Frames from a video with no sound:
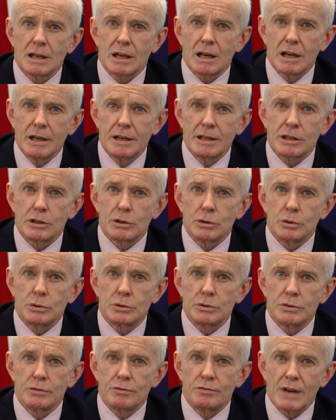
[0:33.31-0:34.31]
clinical
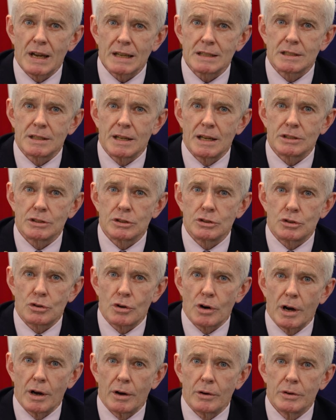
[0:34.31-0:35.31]
vaccination
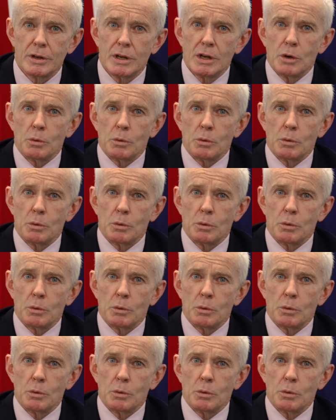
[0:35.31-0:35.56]
trial,